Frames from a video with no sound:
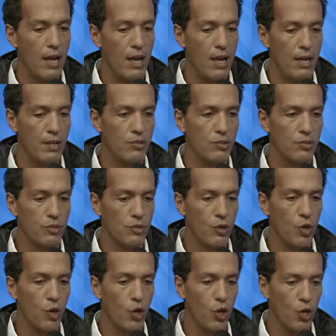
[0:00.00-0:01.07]
is
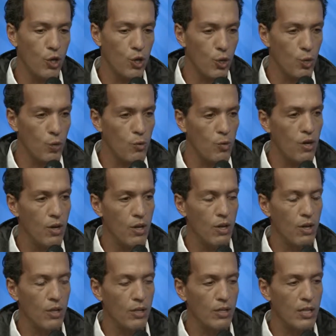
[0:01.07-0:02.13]
glue
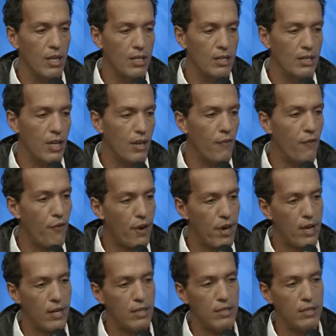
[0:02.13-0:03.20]
the
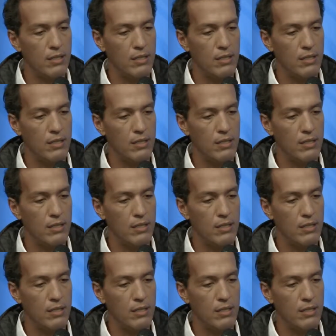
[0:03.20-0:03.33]
different